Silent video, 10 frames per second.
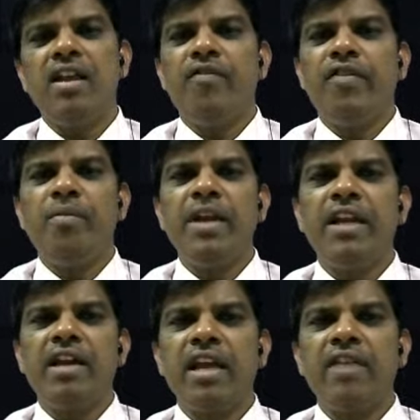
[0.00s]
We will meet
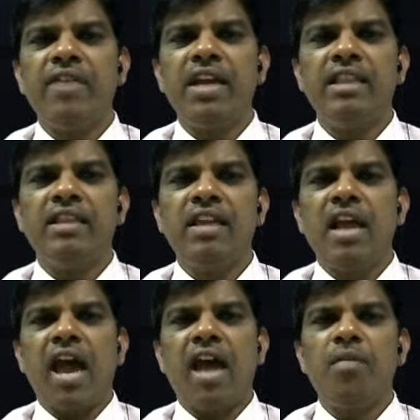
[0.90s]
again with
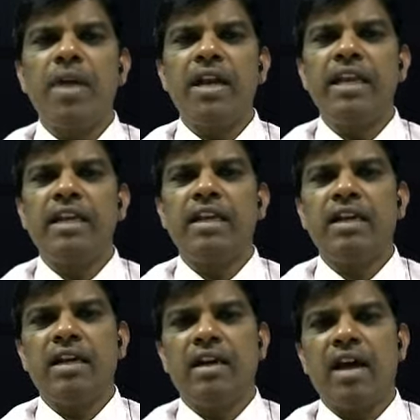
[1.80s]
aromatic
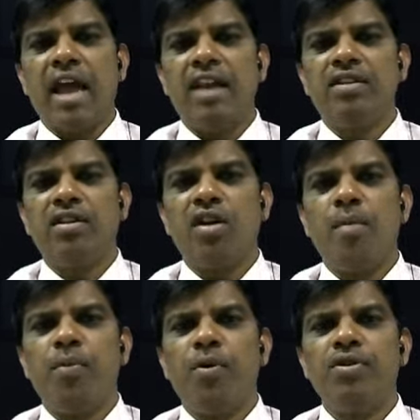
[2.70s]
halogen
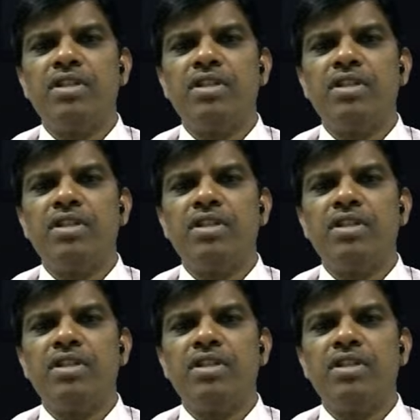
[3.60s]
compounds.